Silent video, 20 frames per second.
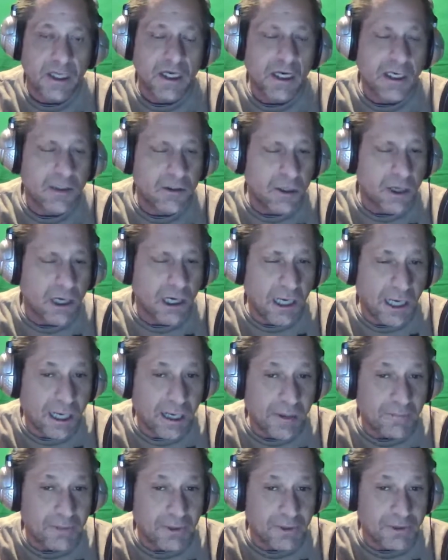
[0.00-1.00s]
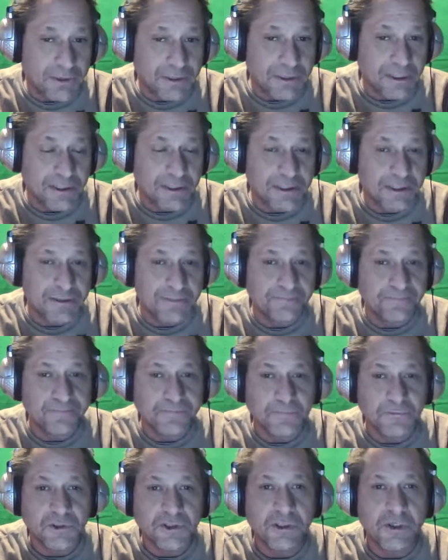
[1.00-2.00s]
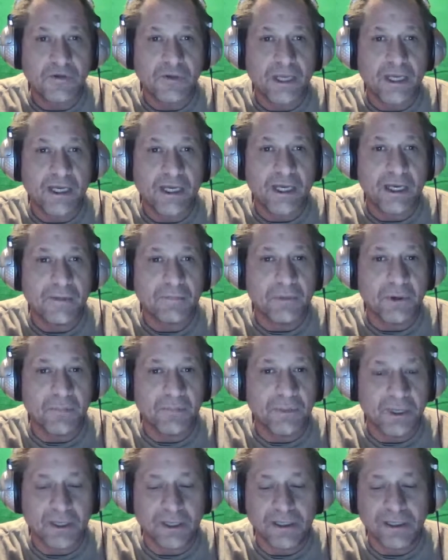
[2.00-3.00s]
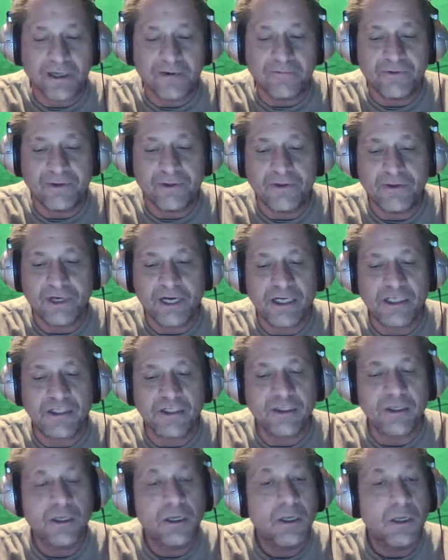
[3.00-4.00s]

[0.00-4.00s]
I do not have Bill sees it, so that kind of put me in a different direction.